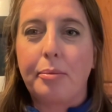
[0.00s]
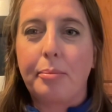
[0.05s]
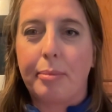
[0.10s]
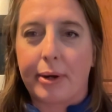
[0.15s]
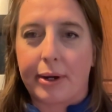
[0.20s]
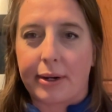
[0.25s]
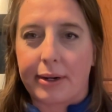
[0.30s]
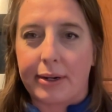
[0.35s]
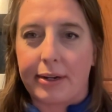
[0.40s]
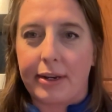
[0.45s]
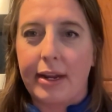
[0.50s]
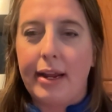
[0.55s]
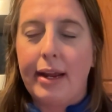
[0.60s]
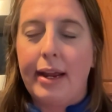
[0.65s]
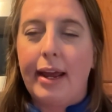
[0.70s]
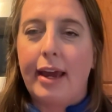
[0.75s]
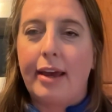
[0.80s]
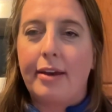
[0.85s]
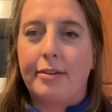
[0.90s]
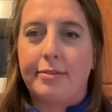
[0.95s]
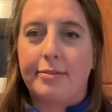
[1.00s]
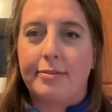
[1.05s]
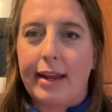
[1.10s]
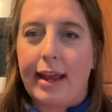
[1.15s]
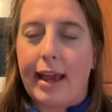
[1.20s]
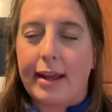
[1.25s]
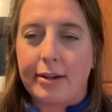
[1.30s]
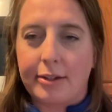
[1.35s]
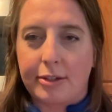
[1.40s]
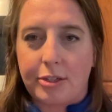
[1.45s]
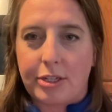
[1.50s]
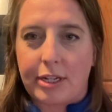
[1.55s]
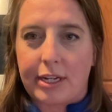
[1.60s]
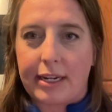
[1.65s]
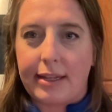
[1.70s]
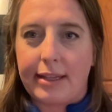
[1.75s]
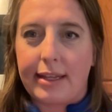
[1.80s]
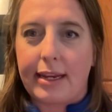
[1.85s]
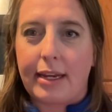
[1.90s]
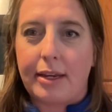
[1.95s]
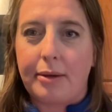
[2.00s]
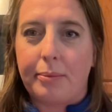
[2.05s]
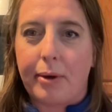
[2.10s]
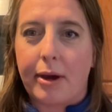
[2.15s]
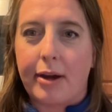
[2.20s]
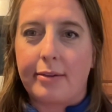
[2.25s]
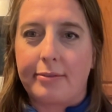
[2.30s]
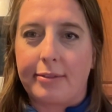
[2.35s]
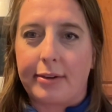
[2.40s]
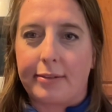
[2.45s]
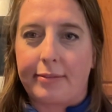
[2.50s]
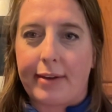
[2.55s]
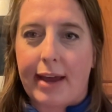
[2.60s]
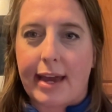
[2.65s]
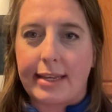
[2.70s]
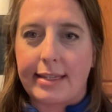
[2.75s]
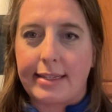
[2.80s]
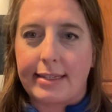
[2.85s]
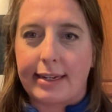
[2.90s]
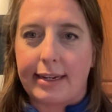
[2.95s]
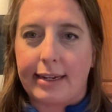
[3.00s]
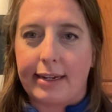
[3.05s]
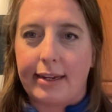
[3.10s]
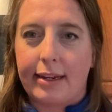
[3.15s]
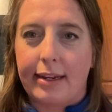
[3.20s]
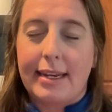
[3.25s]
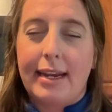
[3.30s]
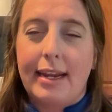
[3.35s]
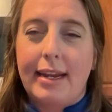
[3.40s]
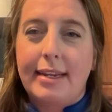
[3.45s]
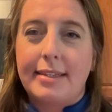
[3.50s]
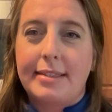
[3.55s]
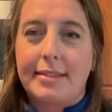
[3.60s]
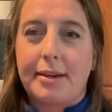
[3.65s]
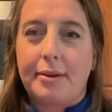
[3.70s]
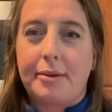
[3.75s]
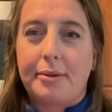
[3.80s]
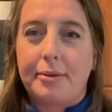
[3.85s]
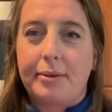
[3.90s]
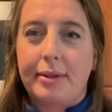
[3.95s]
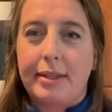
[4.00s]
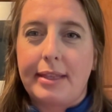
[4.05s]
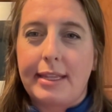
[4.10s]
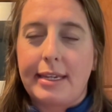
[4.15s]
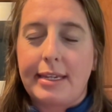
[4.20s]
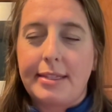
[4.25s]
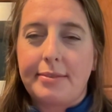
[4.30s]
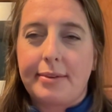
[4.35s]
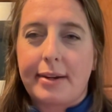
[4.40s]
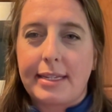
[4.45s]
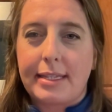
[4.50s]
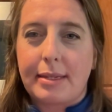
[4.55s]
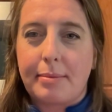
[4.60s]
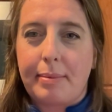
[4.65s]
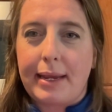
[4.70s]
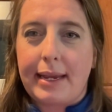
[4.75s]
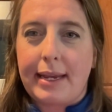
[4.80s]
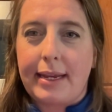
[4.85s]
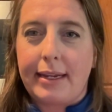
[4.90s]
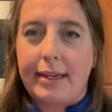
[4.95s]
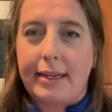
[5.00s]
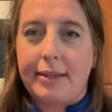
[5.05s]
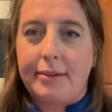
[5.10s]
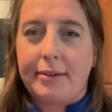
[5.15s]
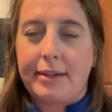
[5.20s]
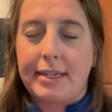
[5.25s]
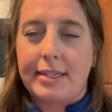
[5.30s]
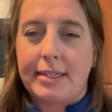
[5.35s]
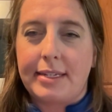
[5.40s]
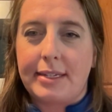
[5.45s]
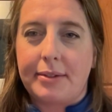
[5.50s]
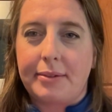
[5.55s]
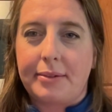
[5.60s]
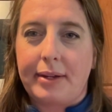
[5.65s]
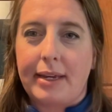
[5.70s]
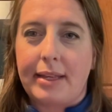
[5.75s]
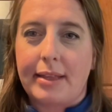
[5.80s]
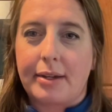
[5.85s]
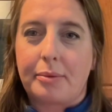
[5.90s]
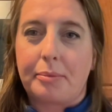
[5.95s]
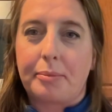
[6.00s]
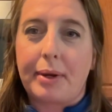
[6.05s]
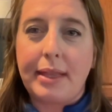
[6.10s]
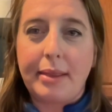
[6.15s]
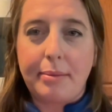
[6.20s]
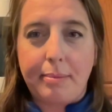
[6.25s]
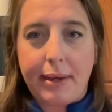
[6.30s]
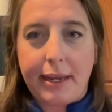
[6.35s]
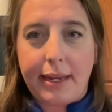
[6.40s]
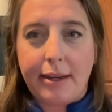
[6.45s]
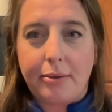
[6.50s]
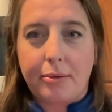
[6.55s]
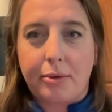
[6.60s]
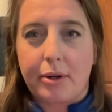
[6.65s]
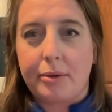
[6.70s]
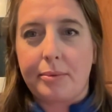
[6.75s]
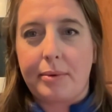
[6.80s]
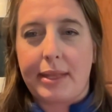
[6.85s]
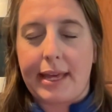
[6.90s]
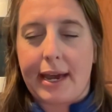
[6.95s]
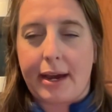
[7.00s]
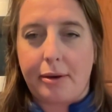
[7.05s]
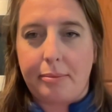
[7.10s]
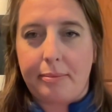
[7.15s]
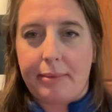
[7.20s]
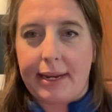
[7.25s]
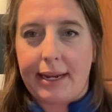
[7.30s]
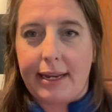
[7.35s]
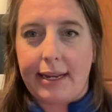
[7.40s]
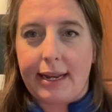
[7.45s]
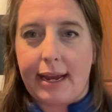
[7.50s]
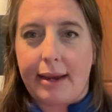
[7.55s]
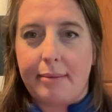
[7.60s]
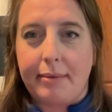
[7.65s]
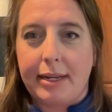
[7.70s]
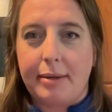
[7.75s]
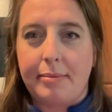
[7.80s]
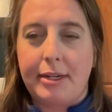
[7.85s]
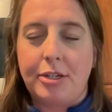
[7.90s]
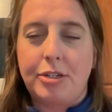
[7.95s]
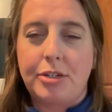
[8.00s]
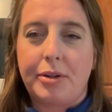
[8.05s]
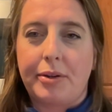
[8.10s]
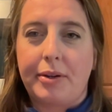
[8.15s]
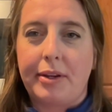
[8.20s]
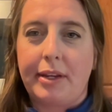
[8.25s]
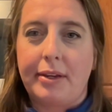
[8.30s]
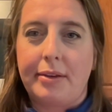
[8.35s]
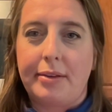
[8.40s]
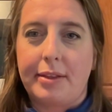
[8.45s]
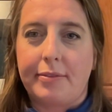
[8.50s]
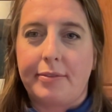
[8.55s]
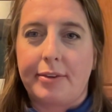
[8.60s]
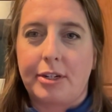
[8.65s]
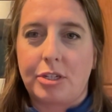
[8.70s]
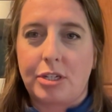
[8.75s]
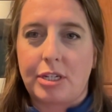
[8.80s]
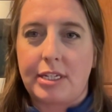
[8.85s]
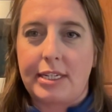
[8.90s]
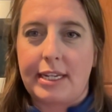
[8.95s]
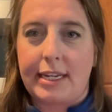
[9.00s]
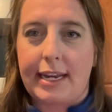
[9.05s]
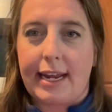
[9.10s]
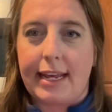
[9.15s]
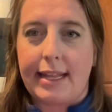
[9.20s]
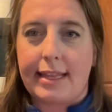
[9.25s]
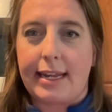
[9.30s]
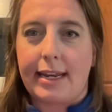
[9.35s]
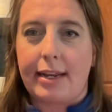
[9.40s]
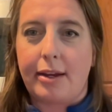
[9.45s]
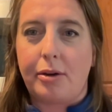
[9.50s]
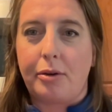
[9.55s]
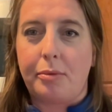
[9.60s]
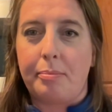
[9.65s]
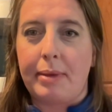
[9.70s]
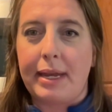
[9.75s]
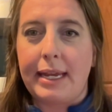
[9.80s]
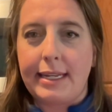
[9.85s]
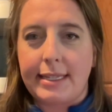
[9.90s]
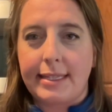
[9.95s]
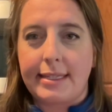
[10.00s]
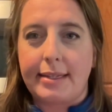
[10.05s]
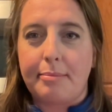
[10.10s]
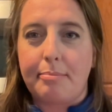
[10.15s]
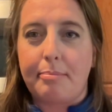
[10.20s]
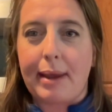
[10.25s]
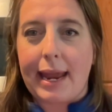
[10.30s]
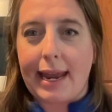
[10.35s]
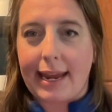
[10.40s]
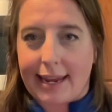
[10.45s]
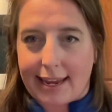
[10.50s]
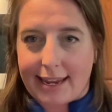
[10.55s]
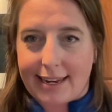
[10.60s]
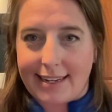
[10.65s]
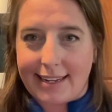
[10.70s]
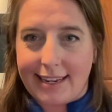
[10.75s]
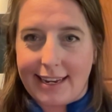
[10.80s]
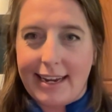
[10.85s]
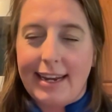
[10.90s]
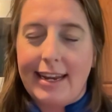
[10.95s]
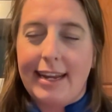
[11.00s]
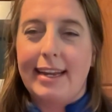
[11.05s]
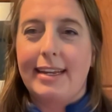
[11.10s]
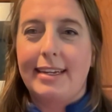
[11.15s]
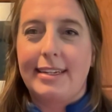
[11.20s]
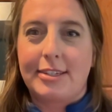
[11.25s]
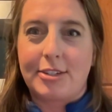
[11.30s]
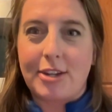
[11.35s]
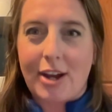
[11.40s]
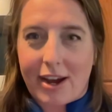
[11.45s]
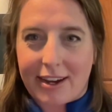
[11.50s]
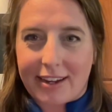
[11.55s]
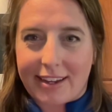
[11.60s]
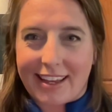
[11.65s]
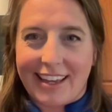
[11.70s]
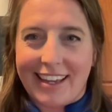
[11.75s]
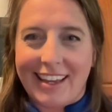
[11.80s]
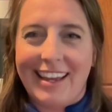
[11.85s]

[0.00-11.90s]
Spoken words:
burn of energy that you want for fasting. So this recipe you can do either with meat or without meat. I'm going to be showing you the version today that omits bacon. Shock.